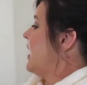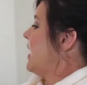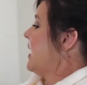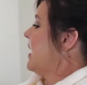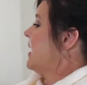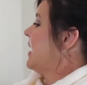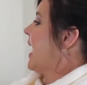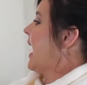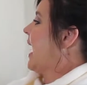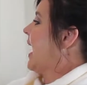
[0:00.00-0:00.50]

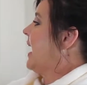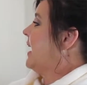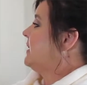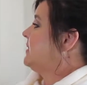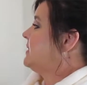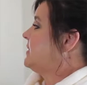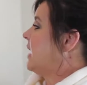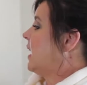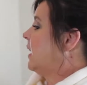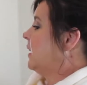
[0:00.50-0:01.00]
it
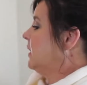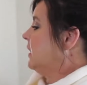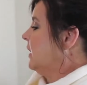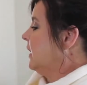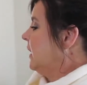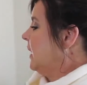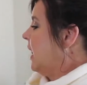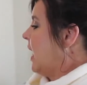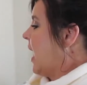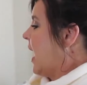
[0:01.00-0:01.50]
adds a
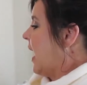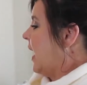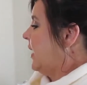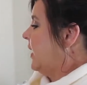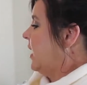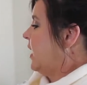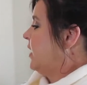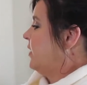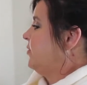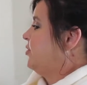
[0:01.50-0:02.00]
lot
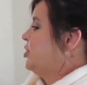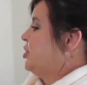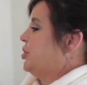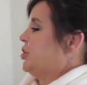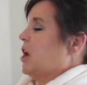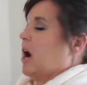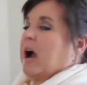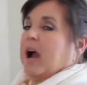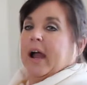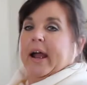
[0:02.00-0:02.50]
of
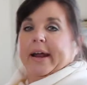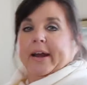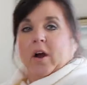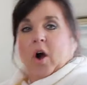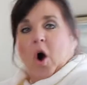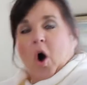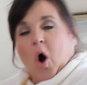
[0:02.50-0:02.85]
shine